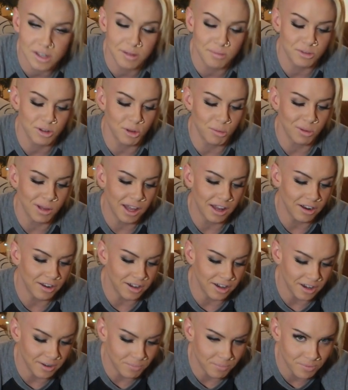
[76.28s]
them, don't plan on
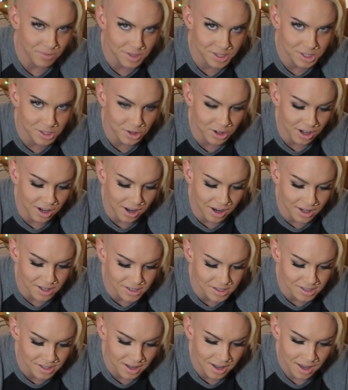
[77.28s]
it. Sorry
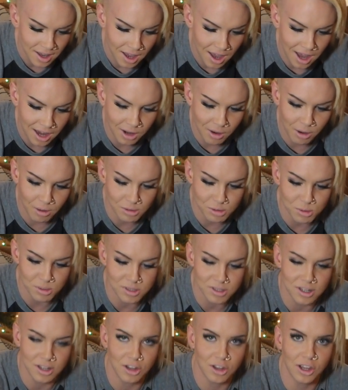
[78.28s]
guys. I know I was
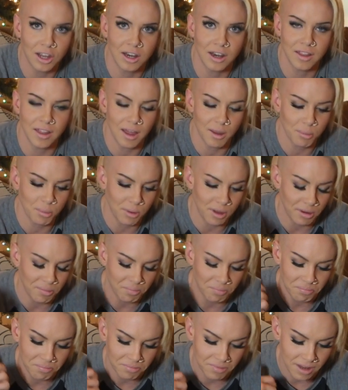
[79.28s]
supposed to look into that, but
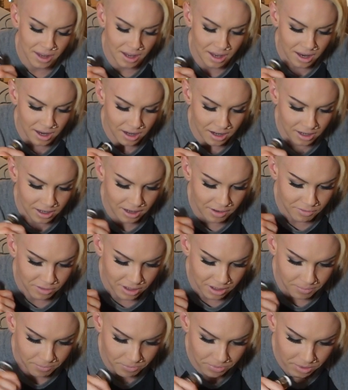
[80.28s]
I never did.